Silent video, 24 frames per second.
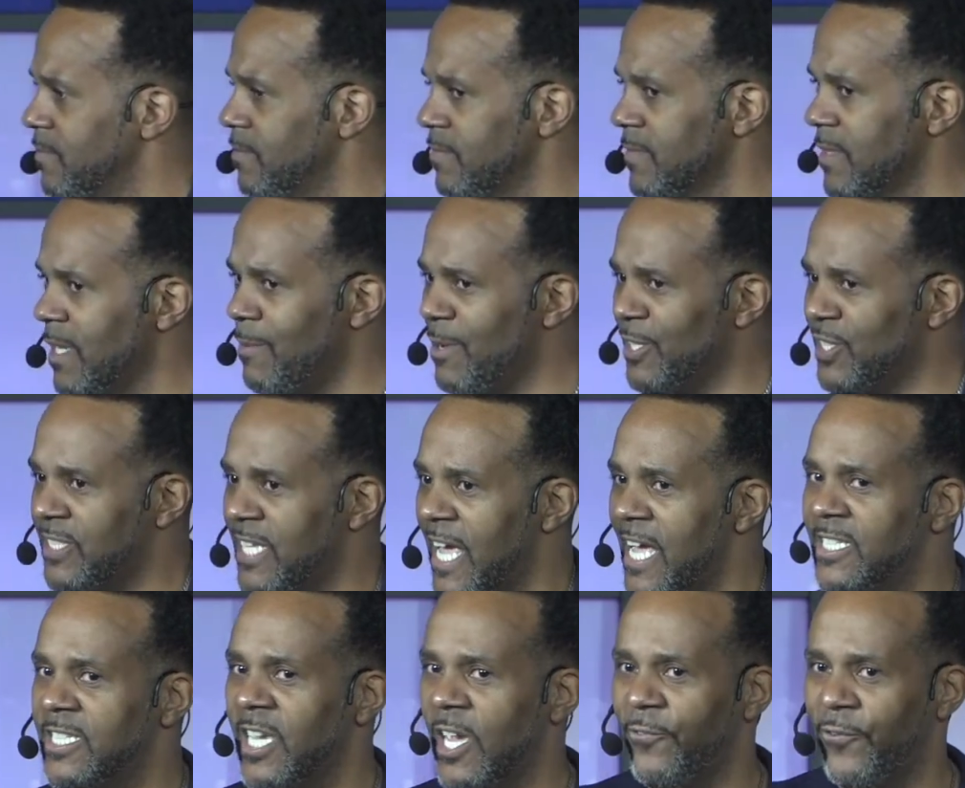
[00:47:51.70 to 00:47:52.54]
Come on,
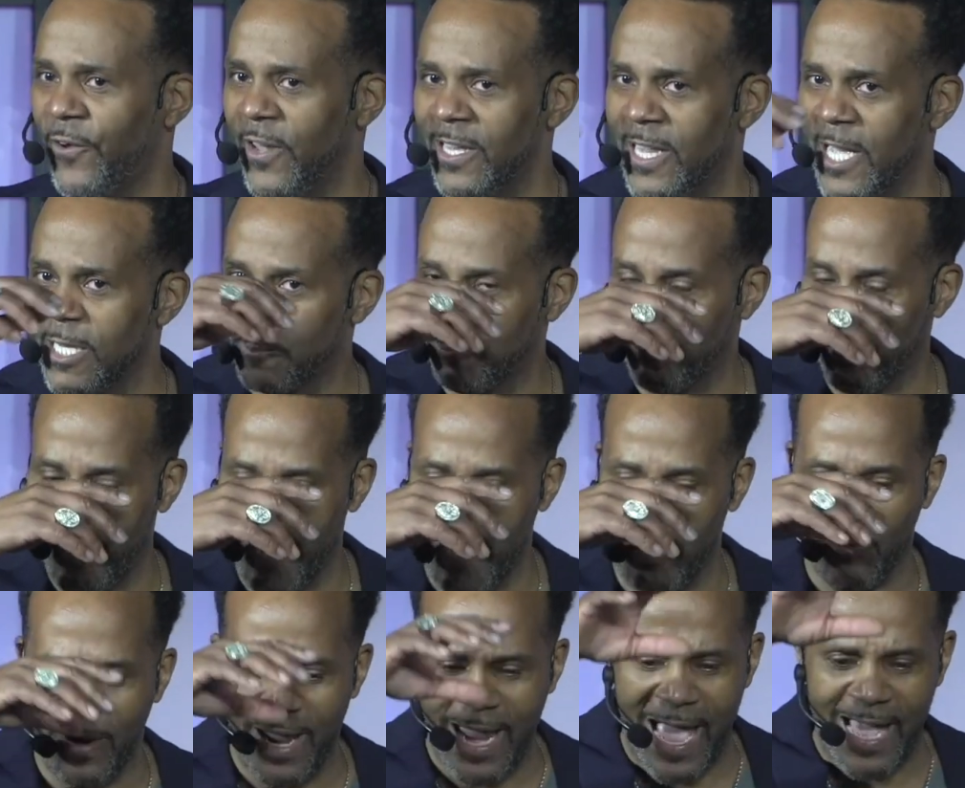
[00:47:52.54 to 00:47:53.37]
stand to your feet. Let's pray
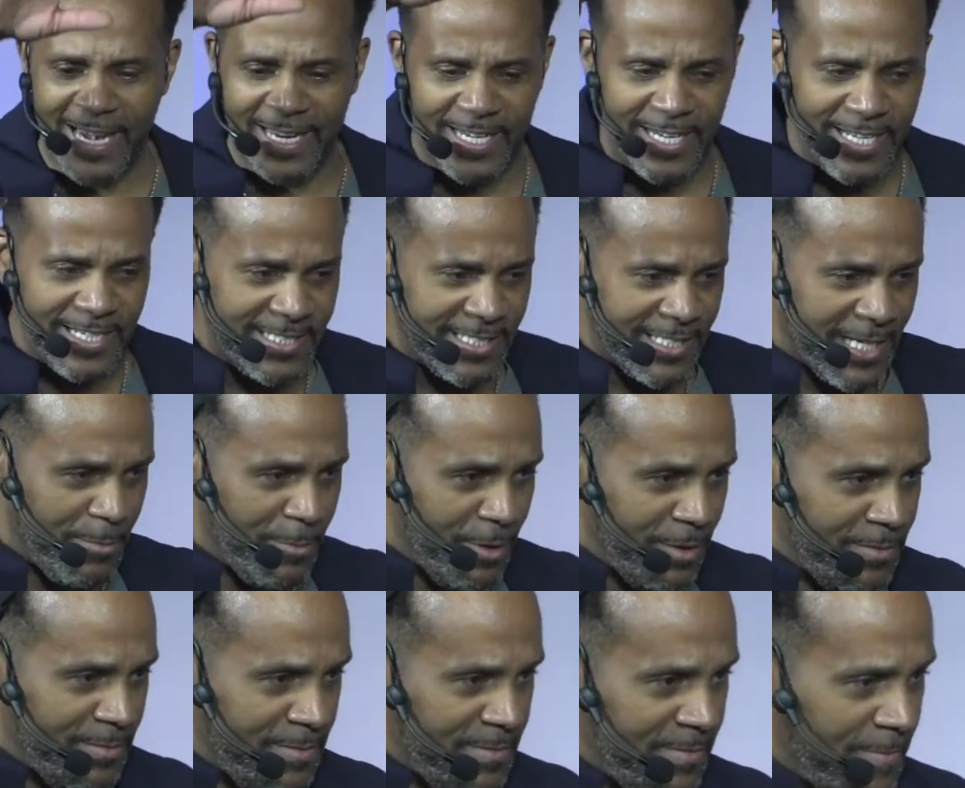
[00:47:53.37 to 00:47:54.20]
our way out of this. Come
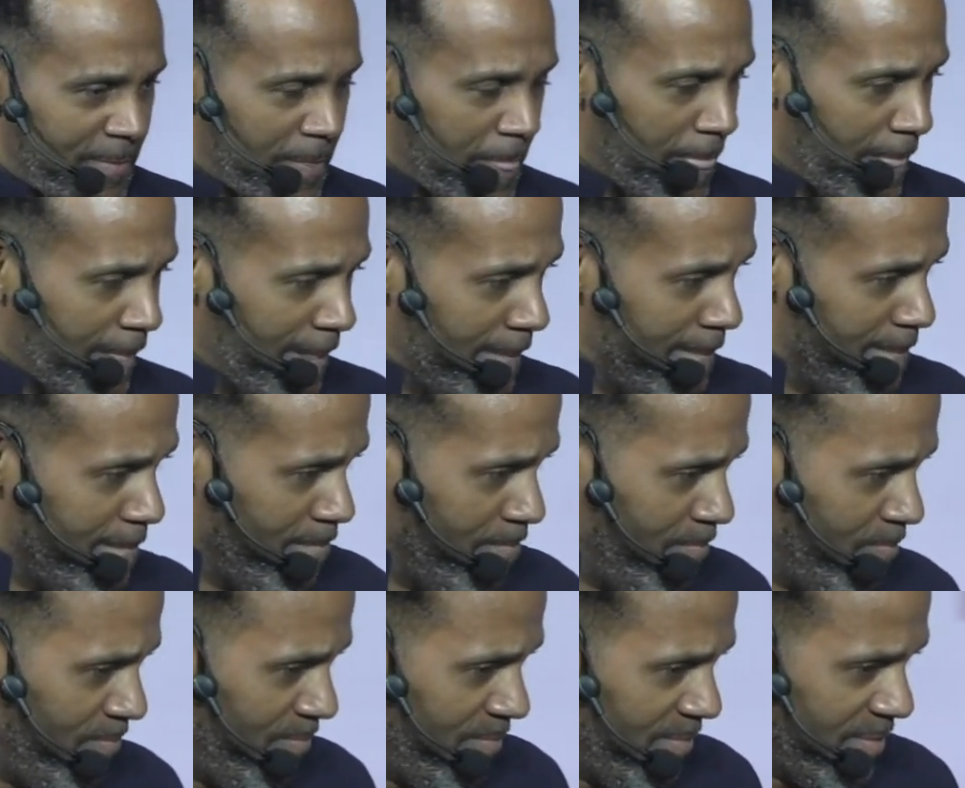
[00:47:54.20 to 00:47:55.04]

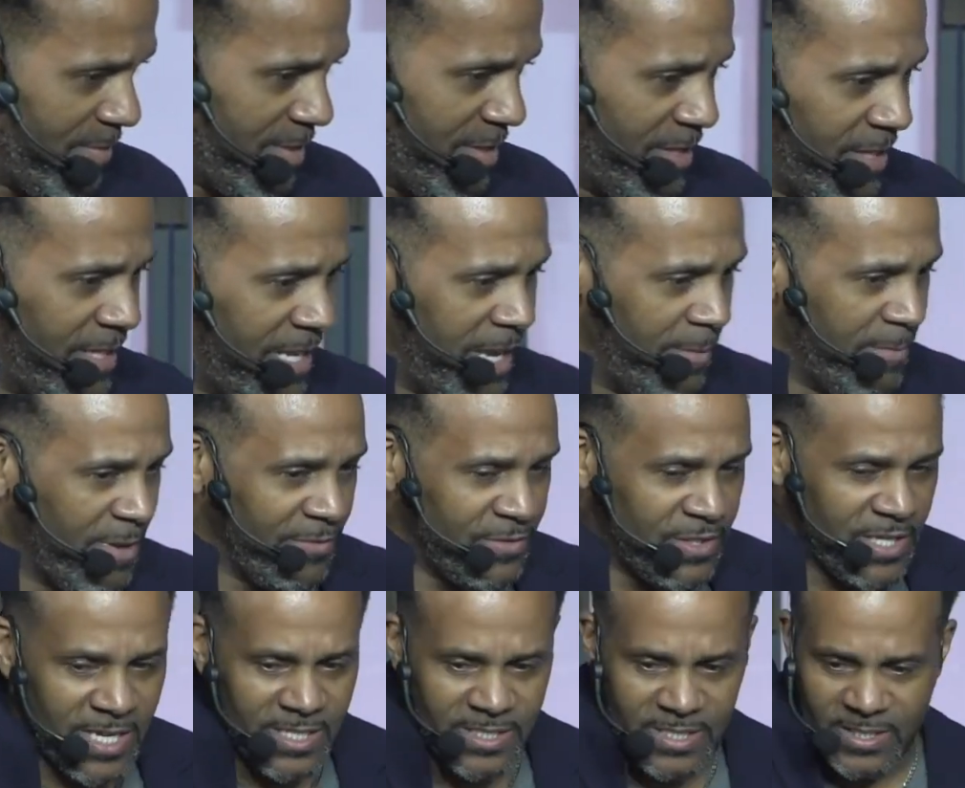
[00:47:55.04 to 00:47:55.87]
on. name of
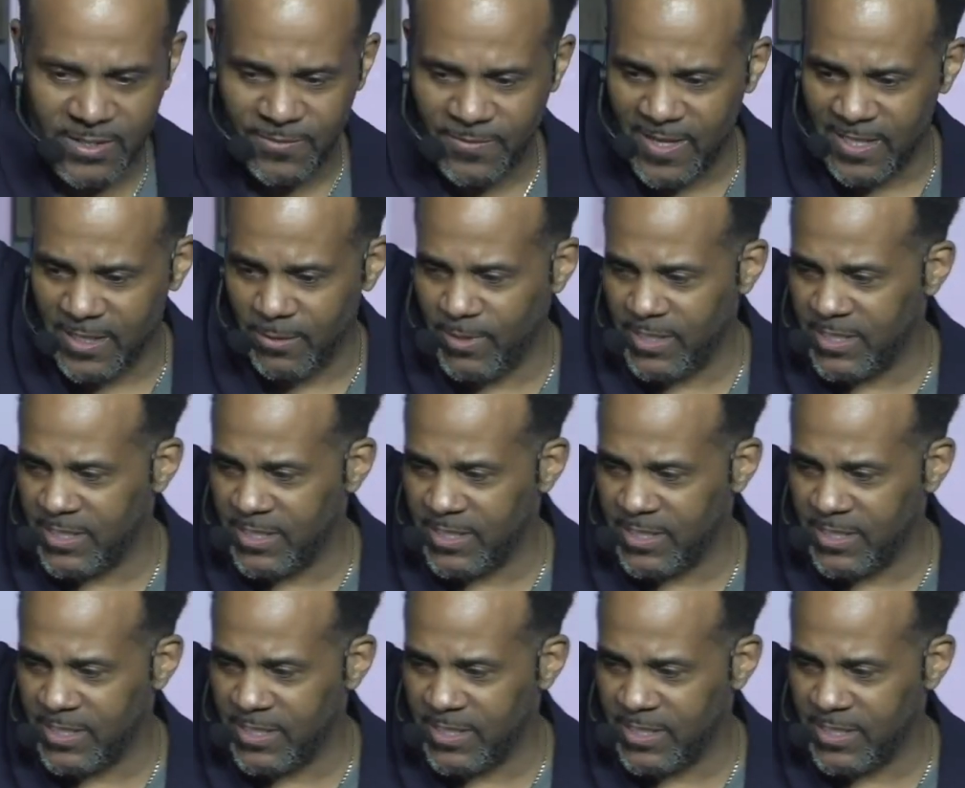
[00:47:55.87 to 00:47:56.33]
Jesus, Father, we